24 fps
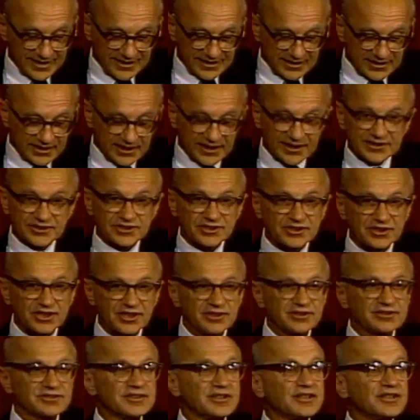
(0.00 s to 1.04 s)
yet
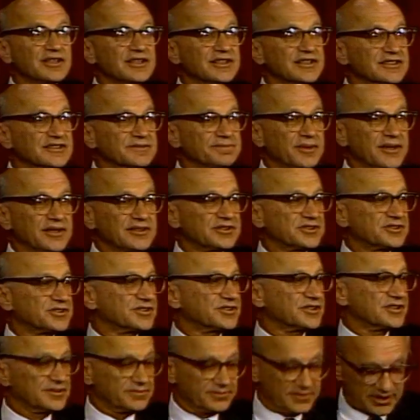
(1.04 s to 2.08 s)
total expenditures
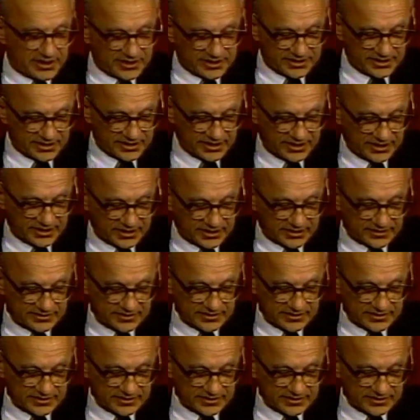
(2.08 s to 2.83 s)
on medical care